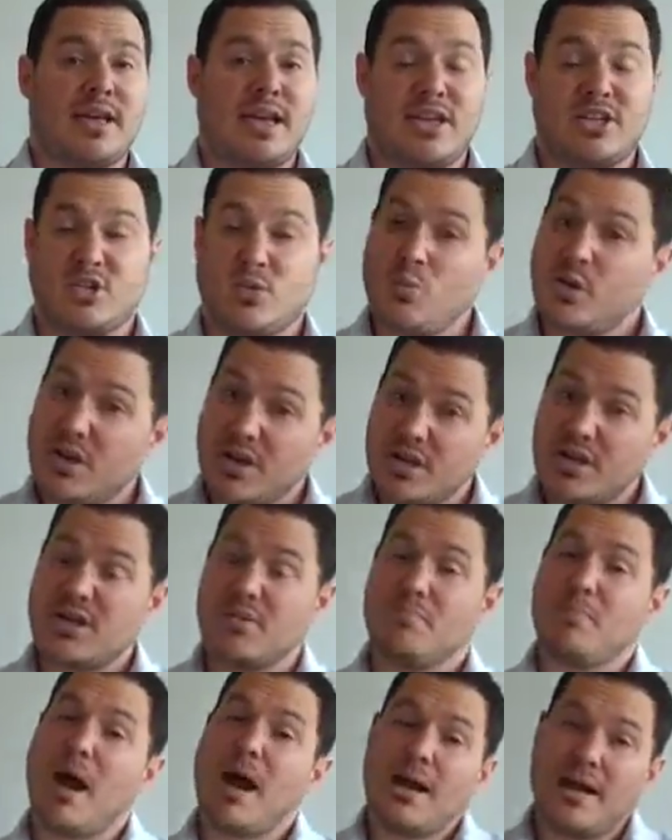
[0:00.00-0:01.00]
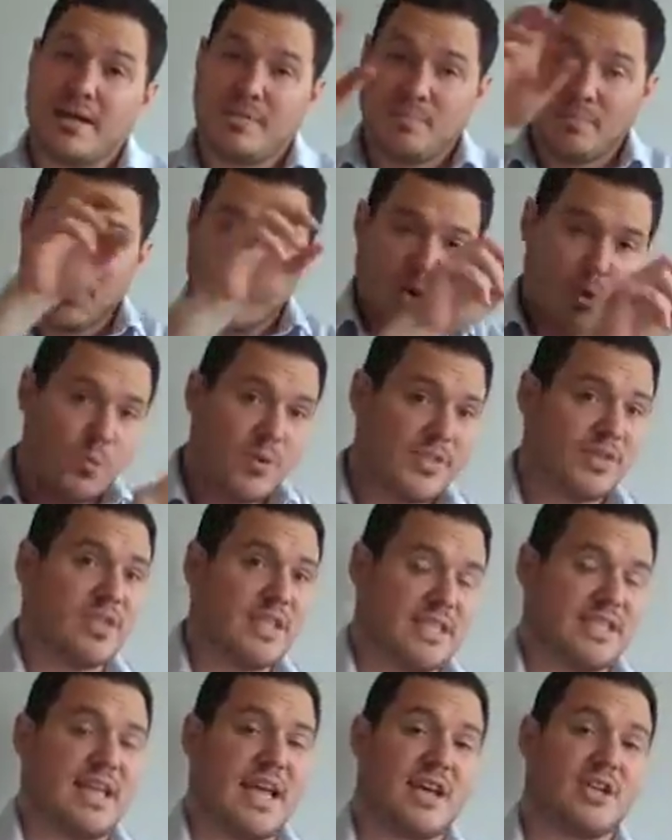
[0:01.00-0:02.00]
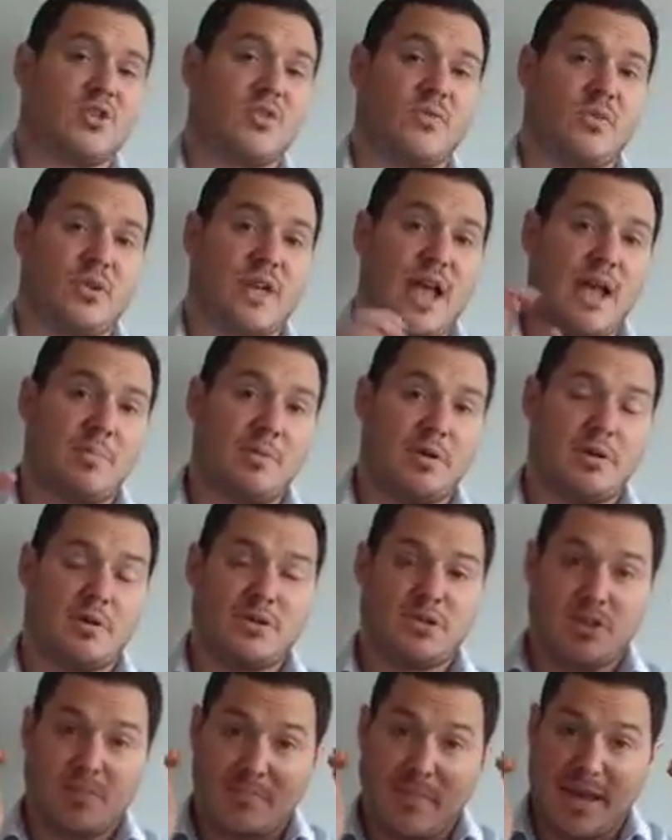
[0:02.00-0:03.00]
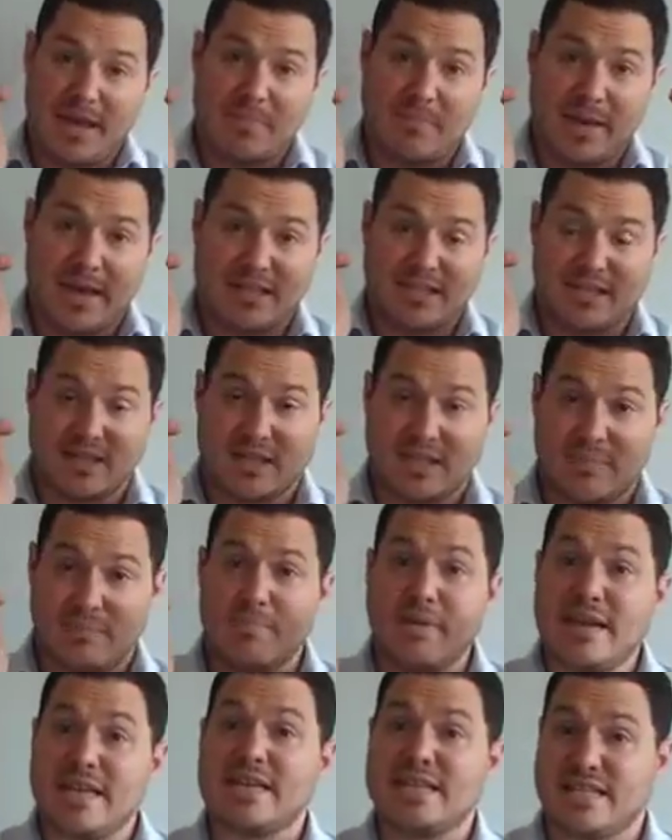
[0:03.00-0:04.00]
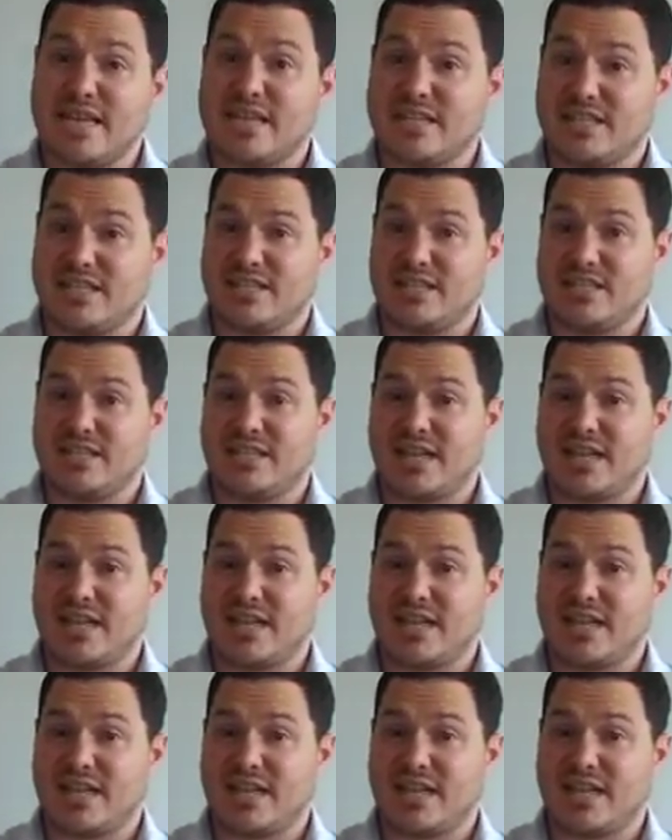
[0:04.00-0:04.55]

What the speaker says: Okay, so we're going to combine it with this extra vocabulary to make basically mini sentences.